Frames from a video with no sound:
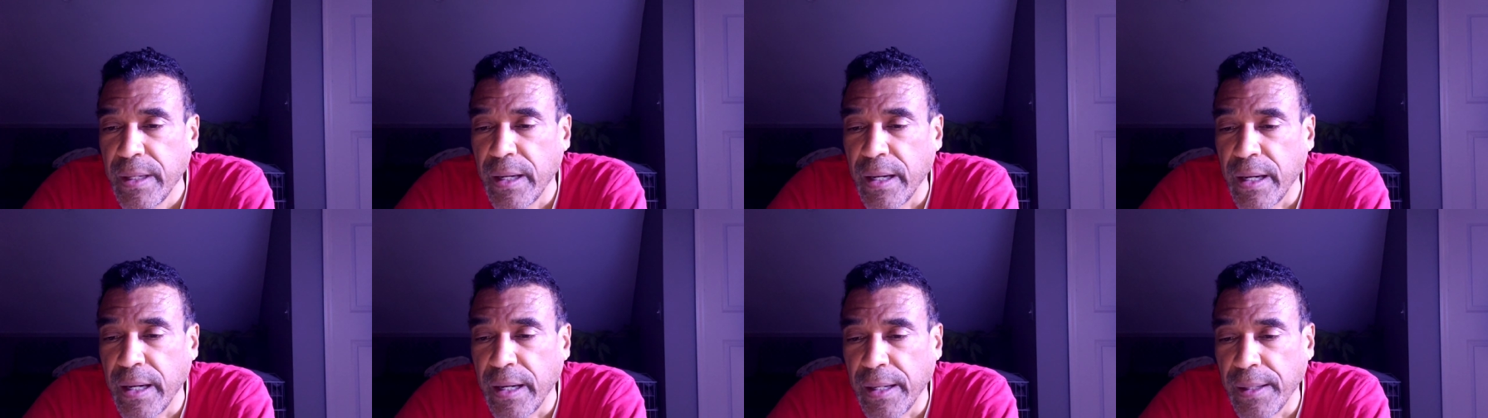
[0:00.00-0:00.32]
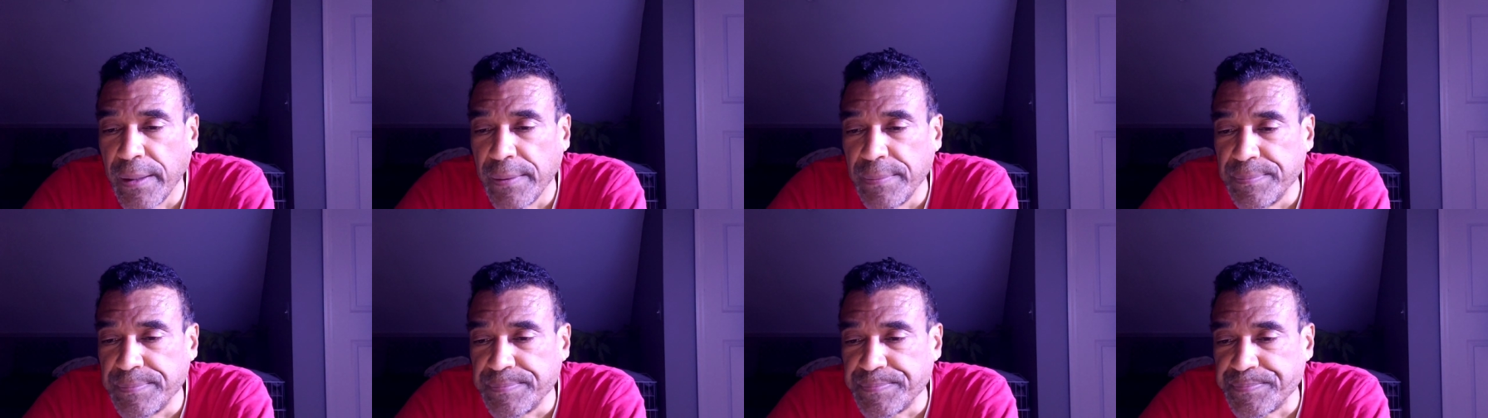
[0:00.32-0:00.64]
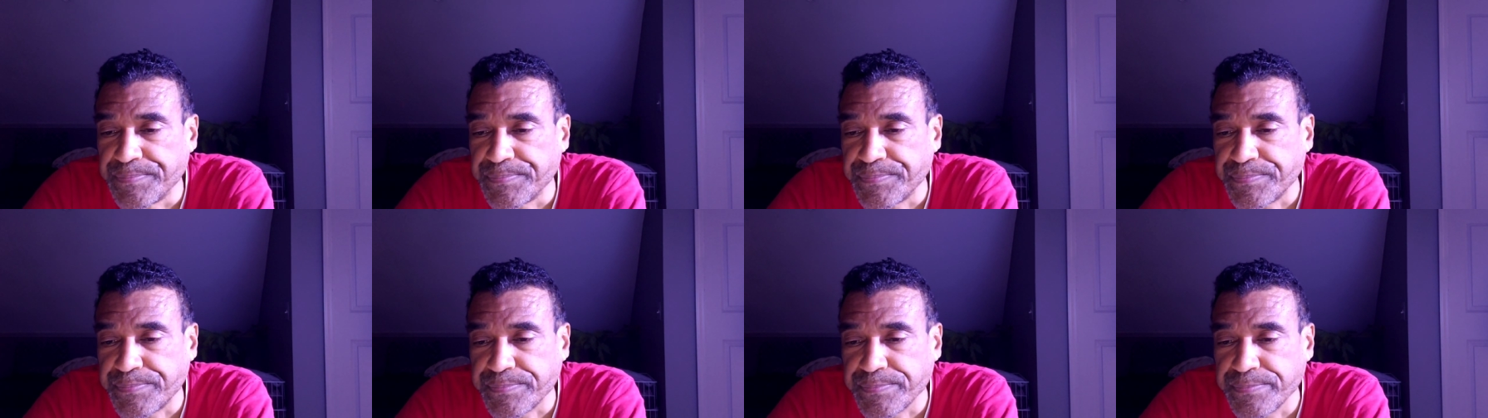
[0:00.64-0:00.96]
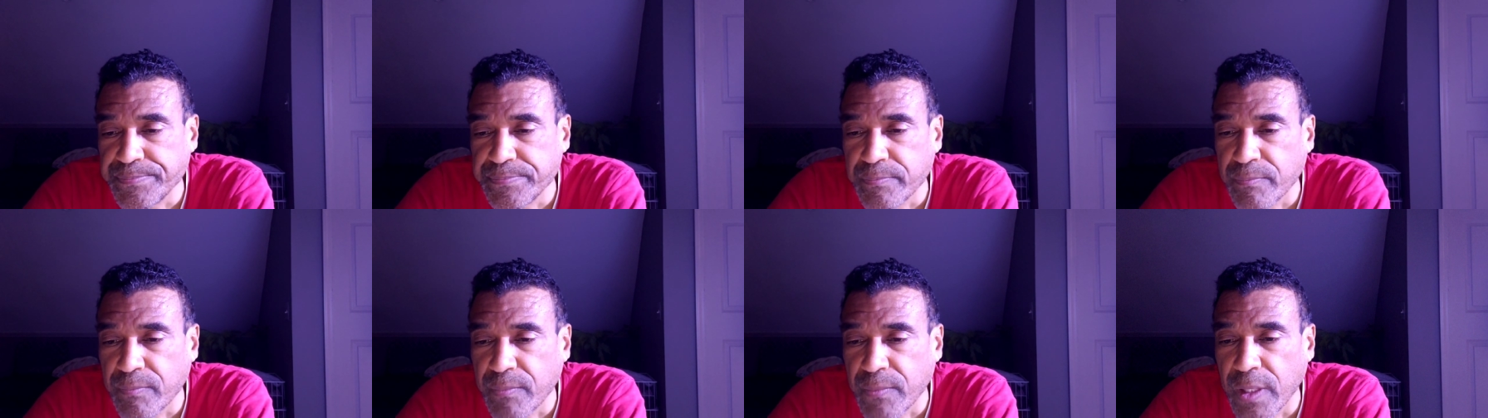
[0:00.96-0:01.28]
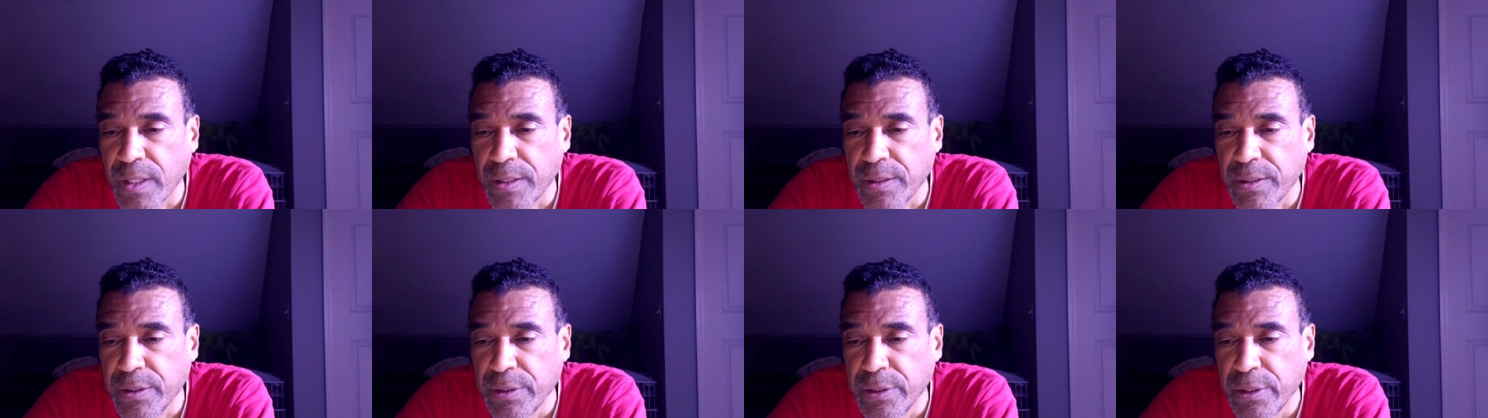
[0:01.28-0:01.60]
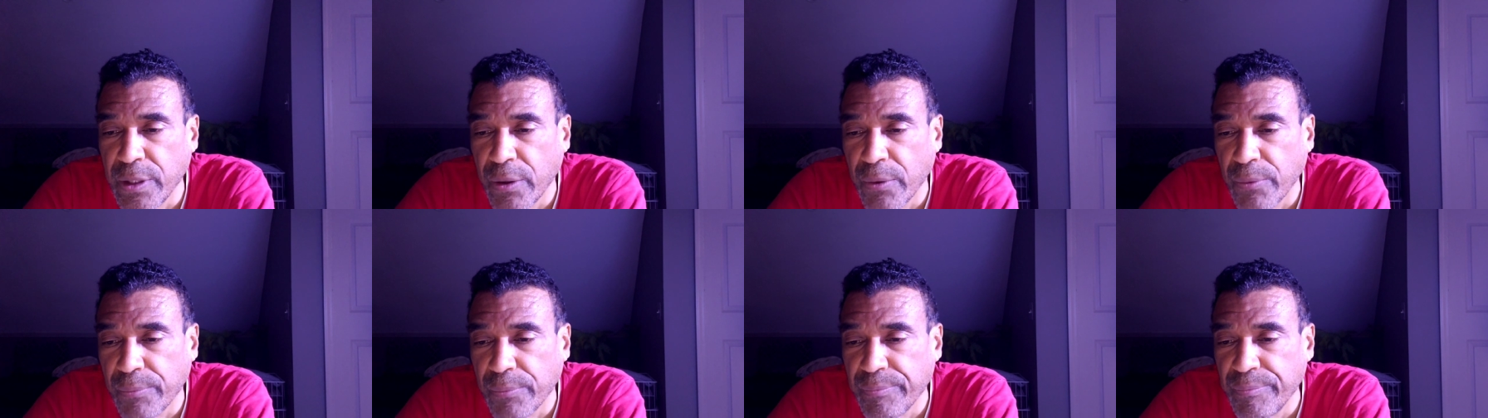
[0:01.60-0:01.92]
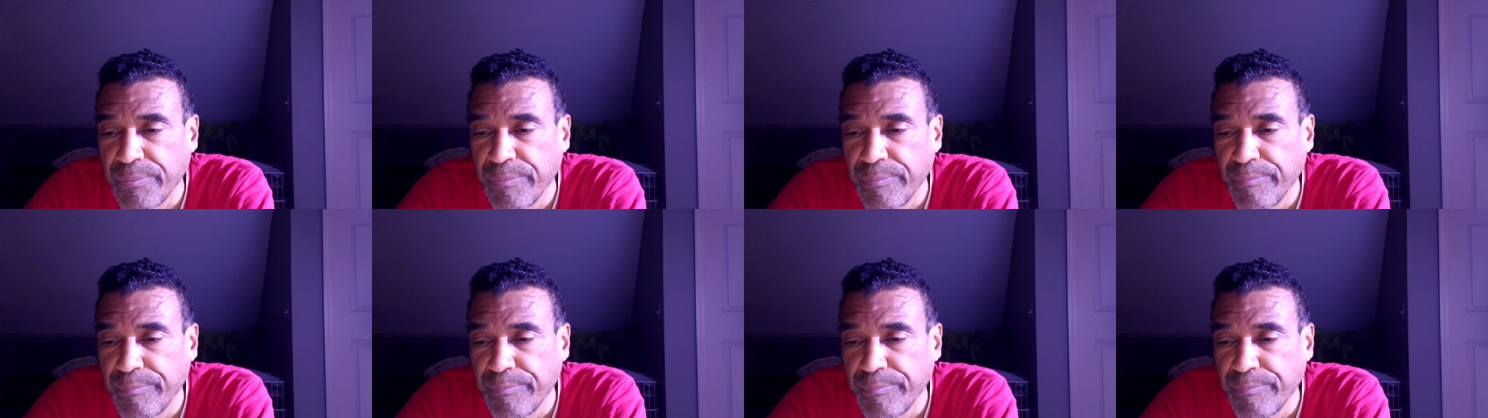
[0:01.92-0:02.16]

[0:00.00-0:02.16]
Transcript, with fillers: um, you know,